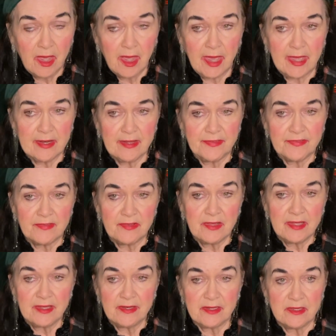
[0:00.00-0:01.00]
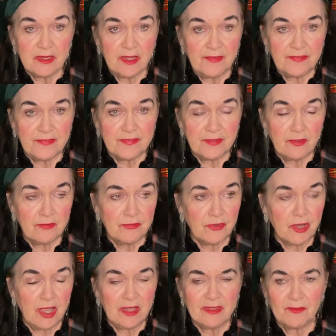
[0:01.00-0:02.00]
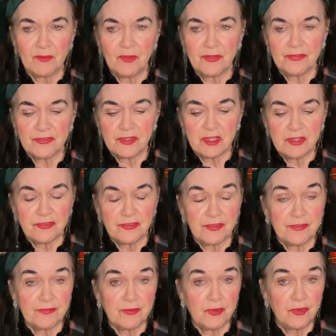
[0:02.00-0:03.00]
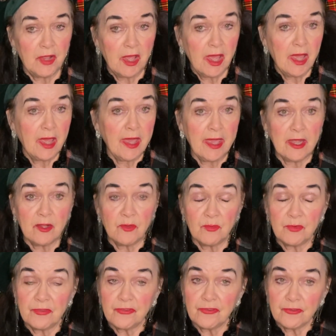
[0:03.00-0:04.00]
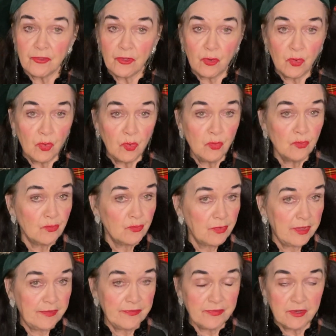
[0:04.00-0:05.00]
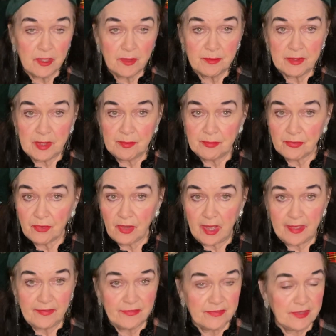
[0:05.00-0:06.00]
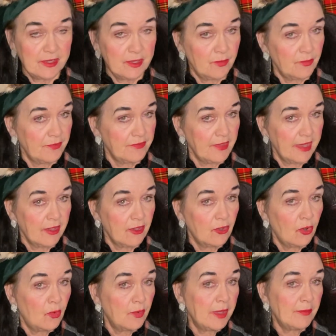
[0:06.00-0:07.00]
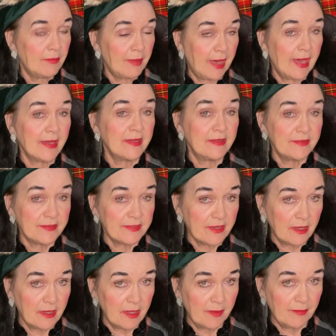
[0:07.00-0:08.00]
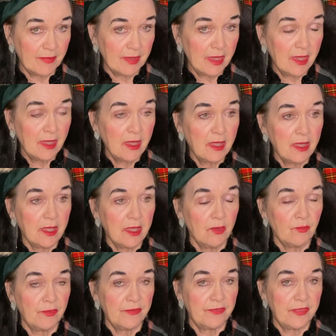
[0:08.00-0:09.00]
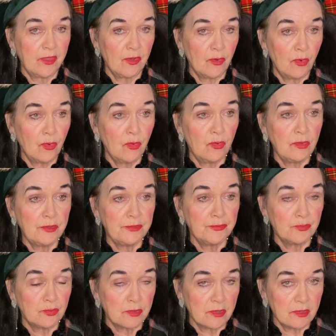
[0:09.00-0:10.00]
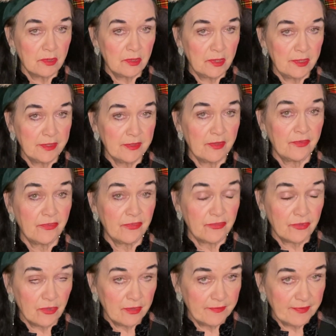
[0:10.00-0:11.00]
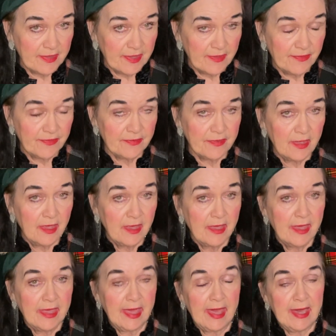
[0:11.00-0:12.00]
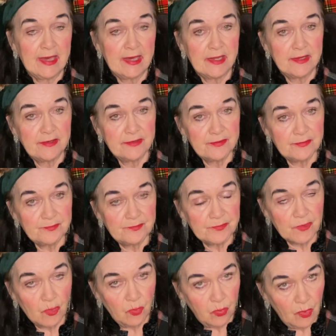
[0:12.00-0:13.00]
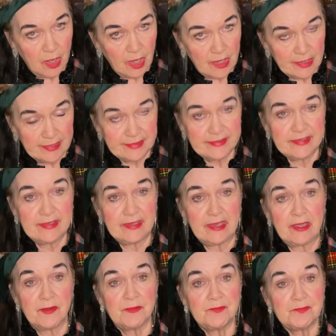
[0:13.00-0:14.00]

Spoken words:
And it's linen and silver and the most delicious food. And it was so reasonably priced, and it was like going back in time. It was the old world service and quality.